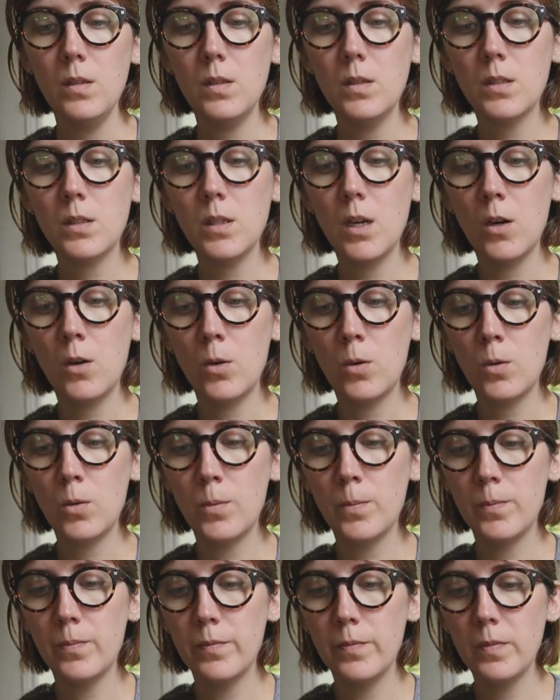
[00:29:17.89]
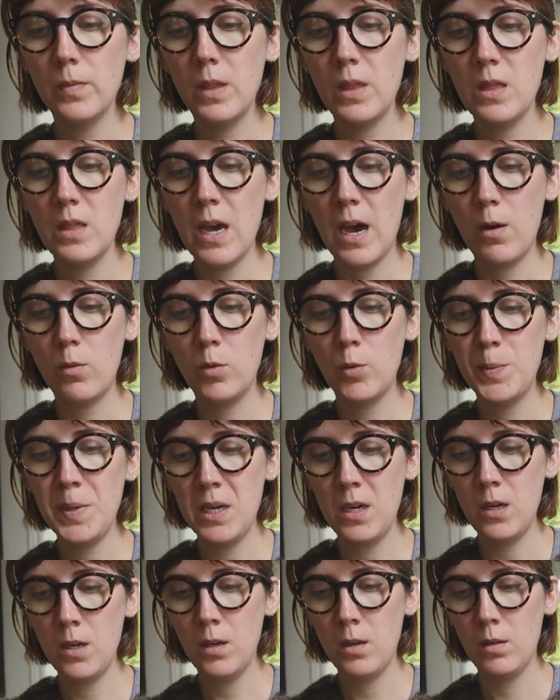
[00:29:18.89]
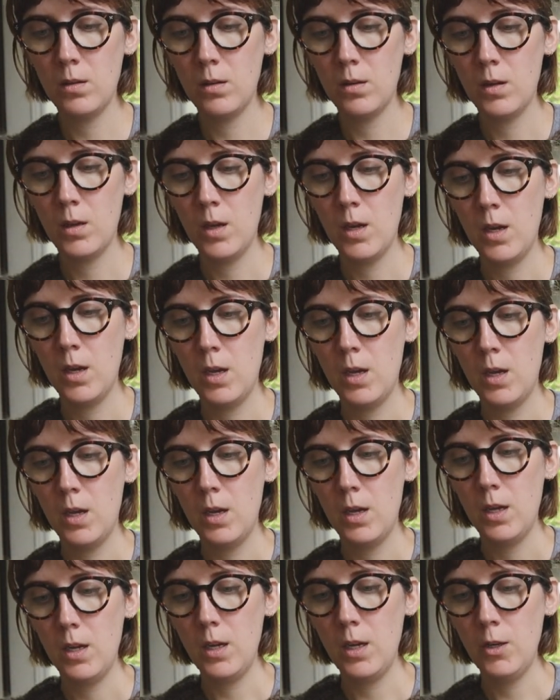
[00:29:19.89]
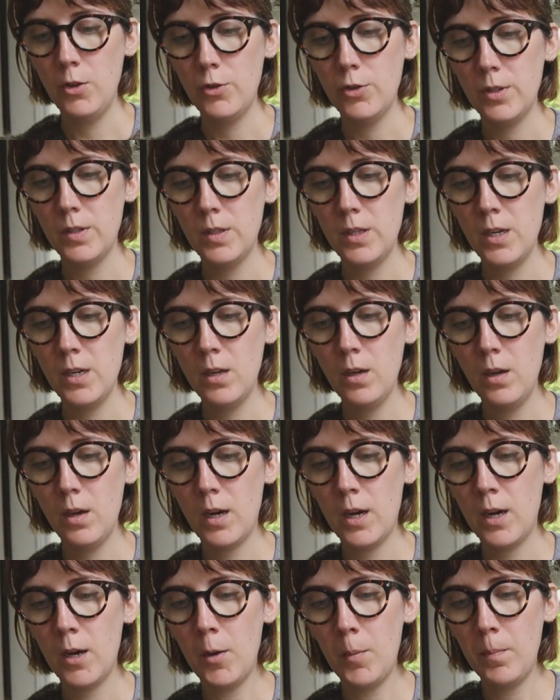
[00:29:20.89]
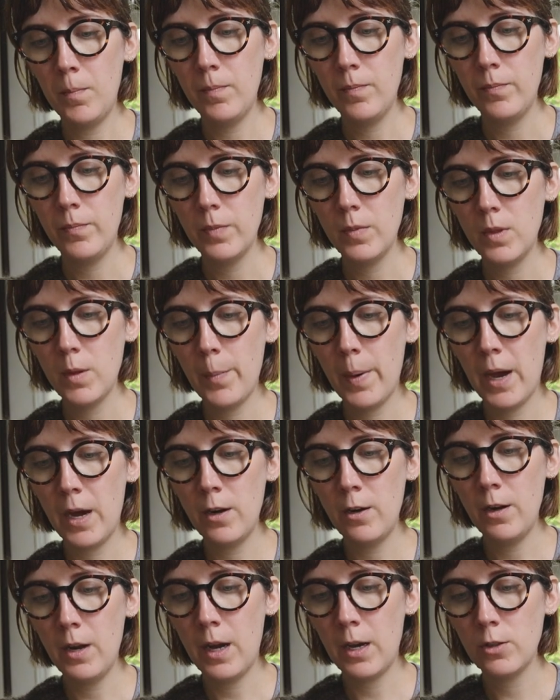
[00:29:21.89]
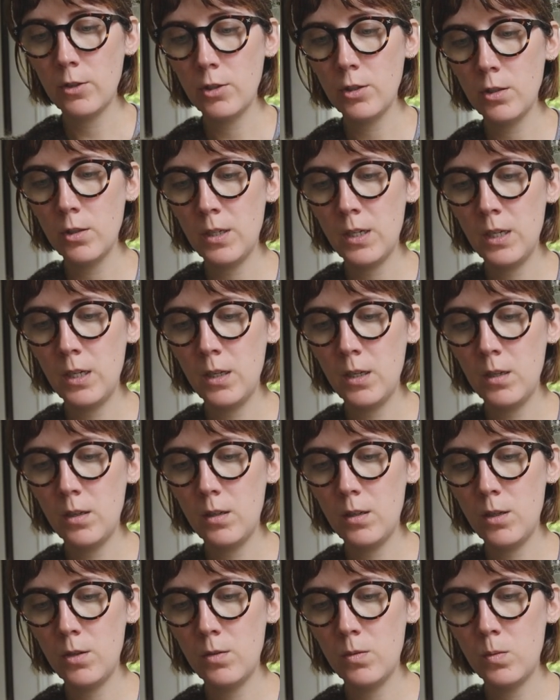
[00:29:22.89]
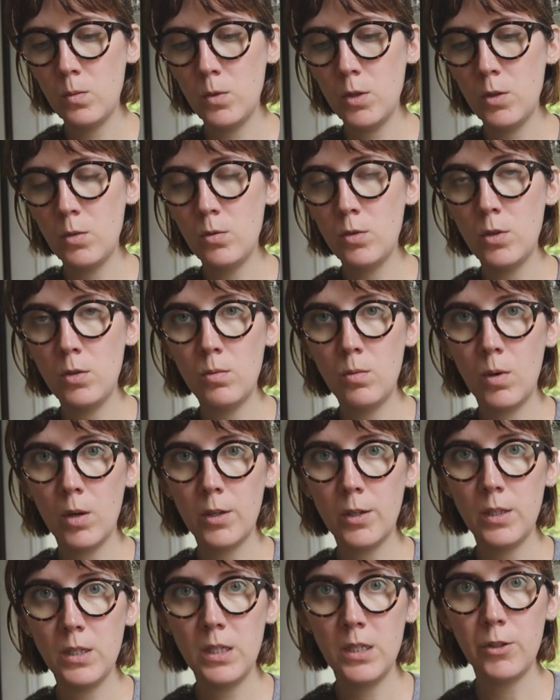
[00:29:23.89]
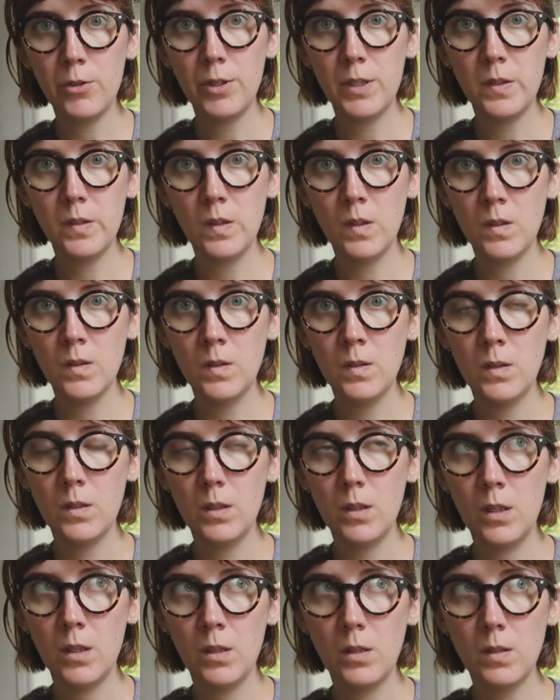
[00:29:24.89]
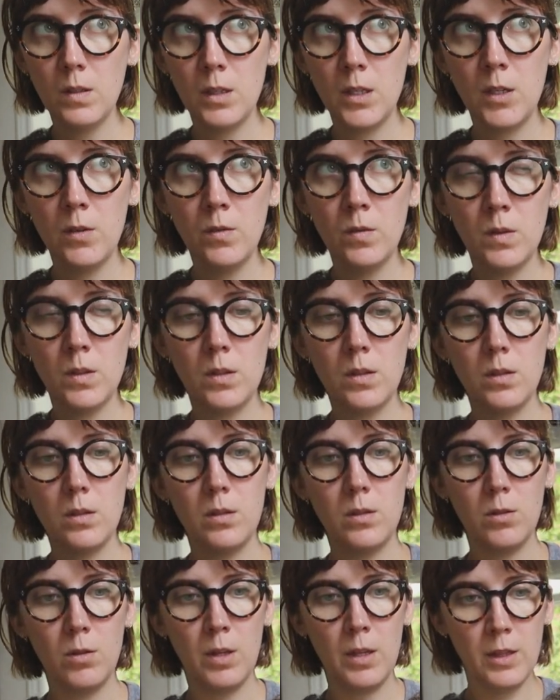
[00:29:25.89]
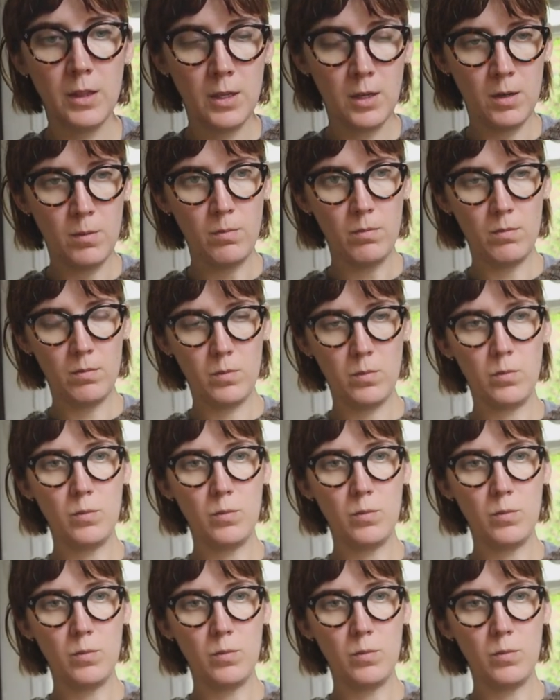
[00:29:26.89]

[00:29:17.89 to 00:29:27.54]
so that will be interesting. Um, the pattern actually, you, you do work decreases in the sleeves so that they,